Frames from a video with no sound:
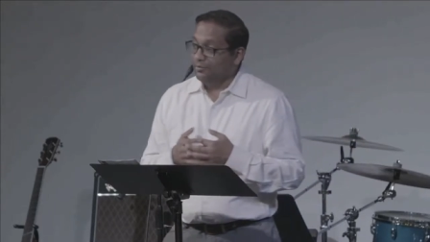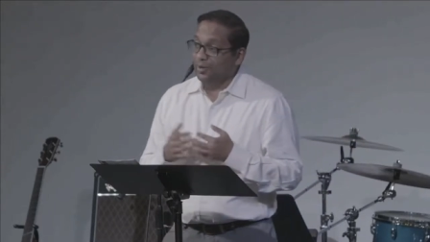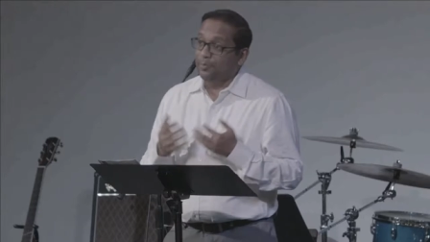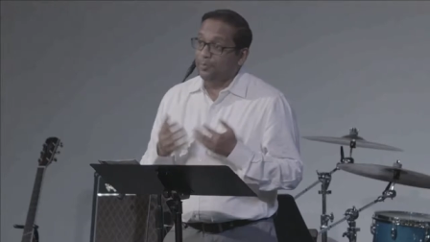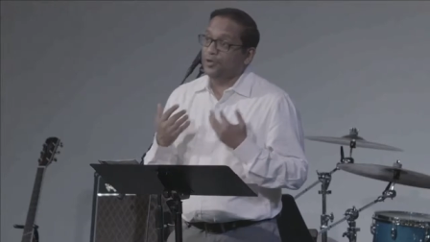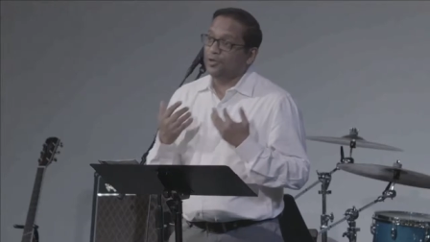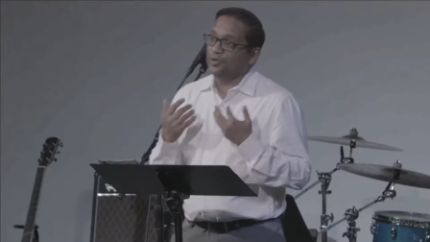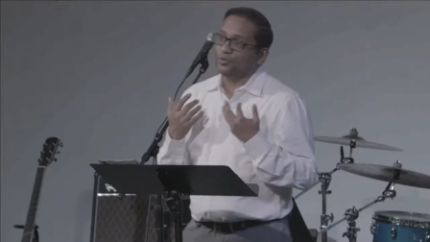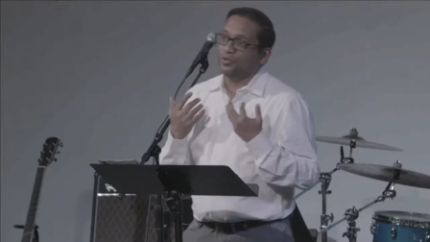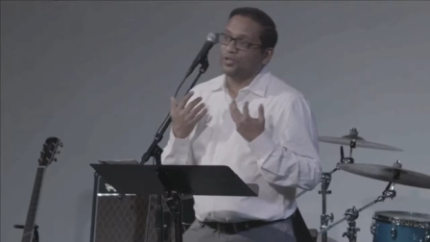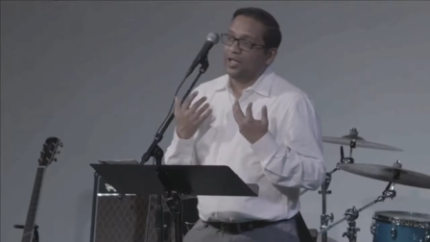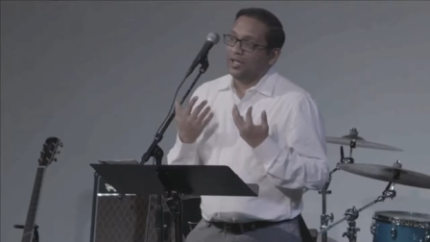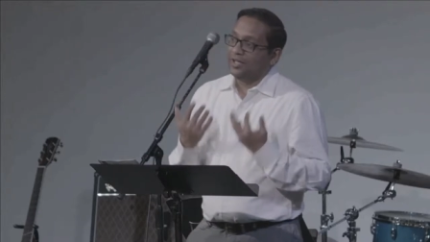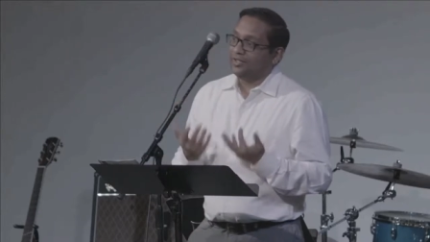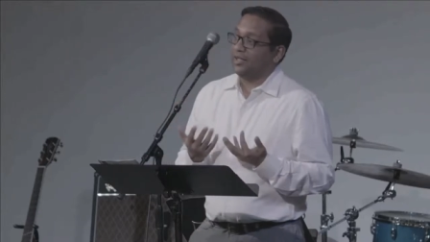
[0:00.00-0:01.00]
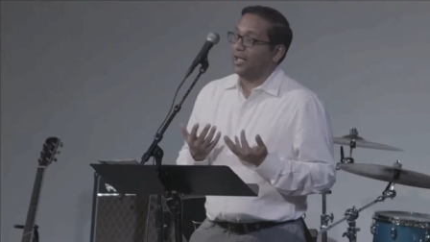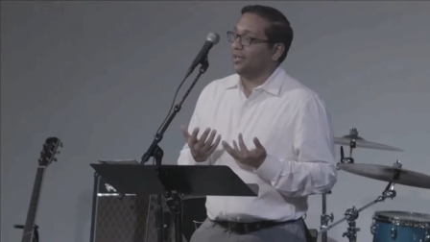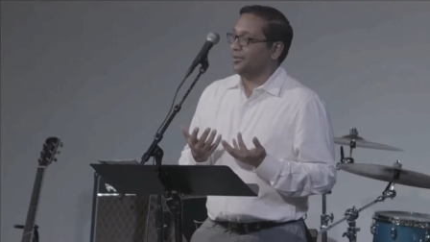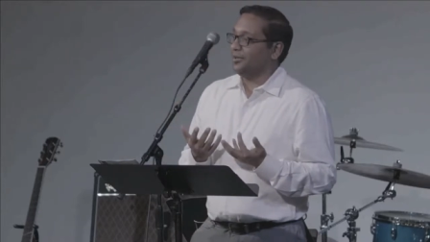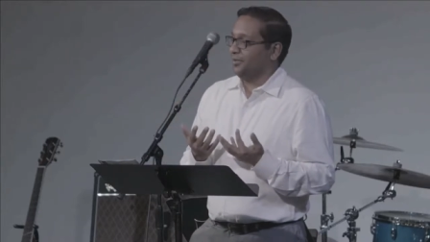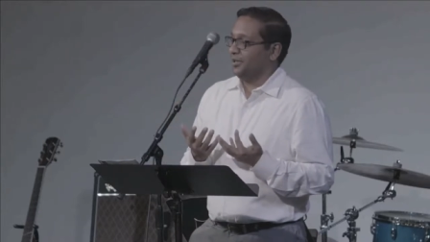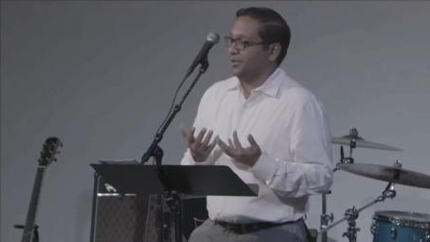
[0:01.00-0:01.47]
My parents would yell
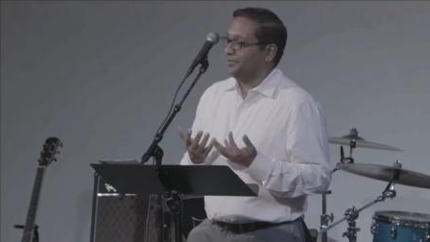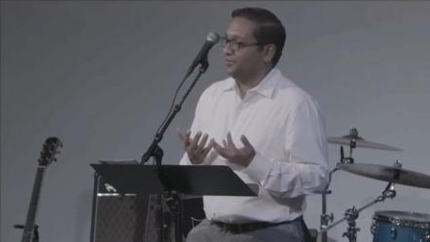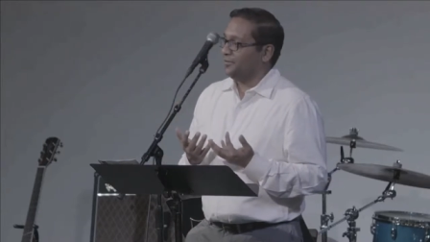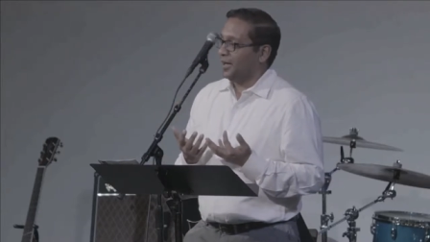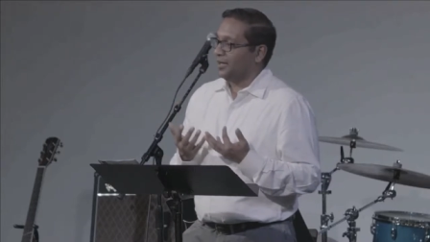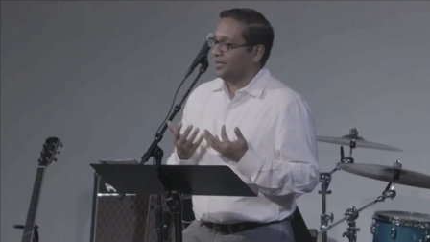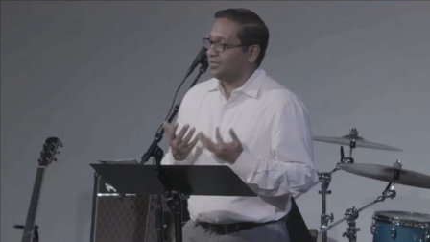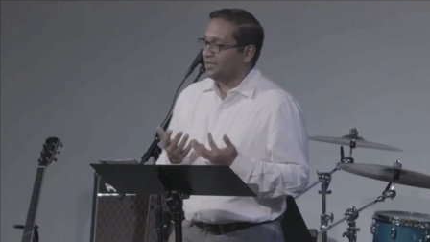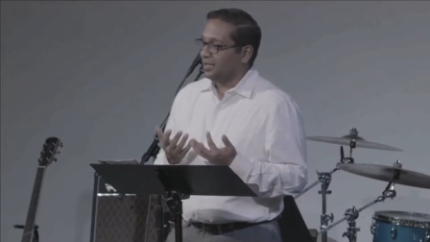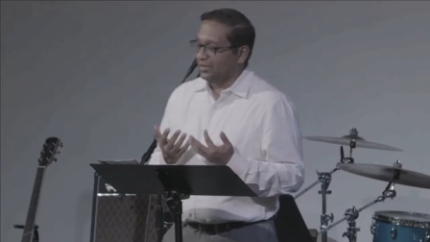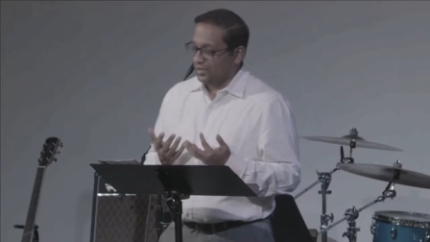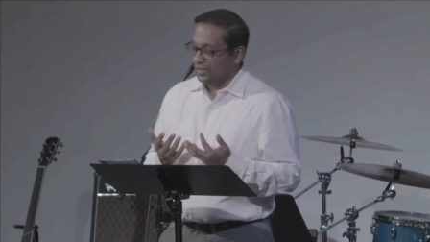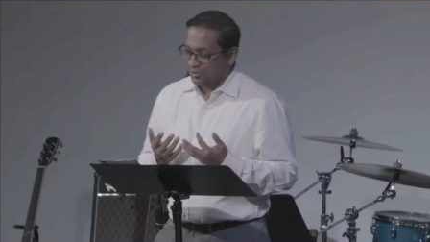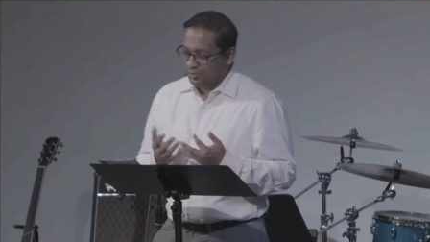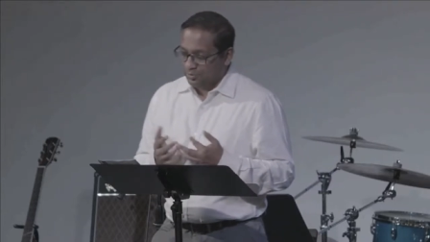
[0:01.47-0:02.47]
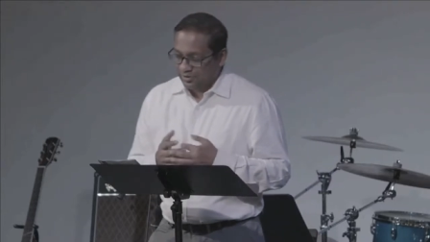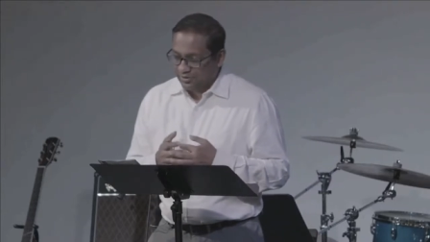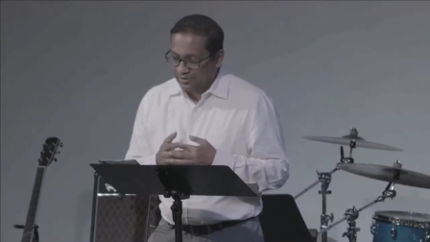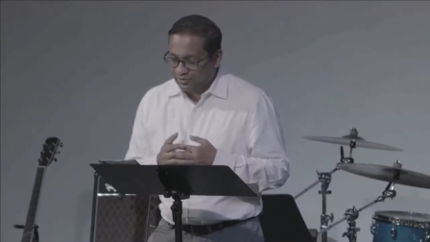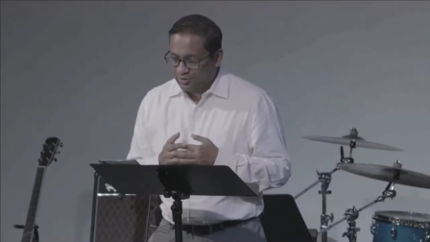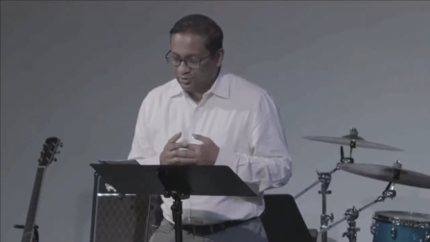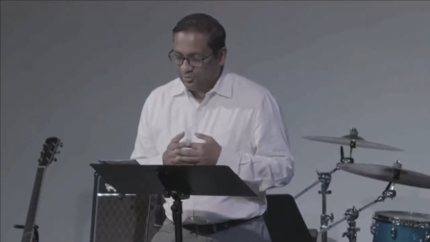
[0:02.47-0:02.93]
at me and saying that I was being
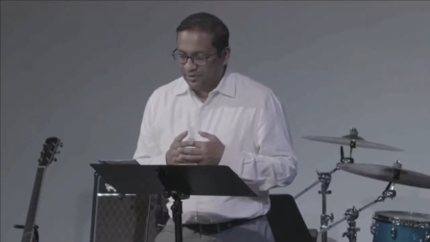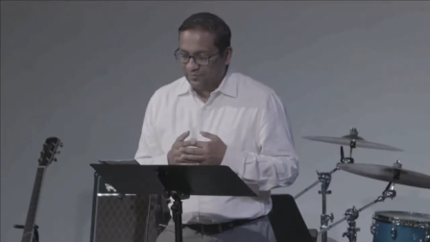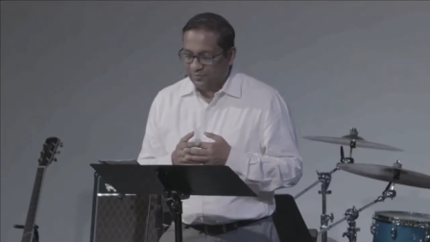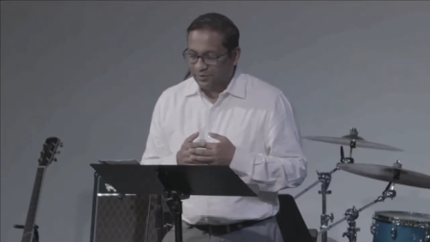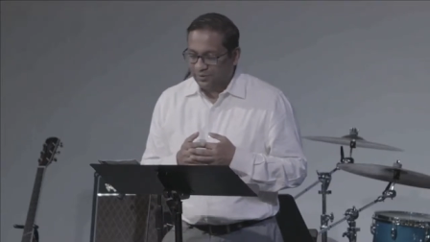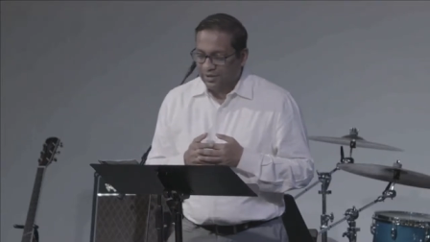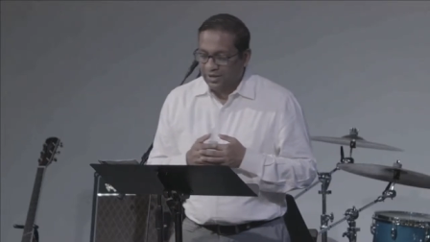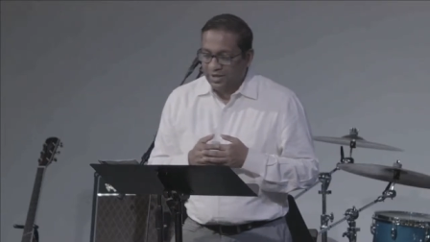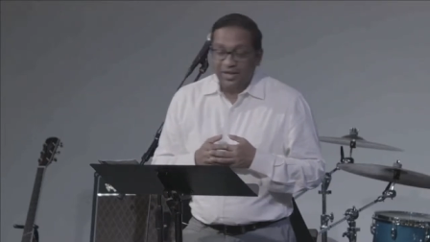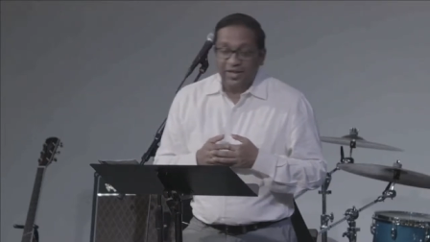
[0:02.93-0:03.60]
disrespectful.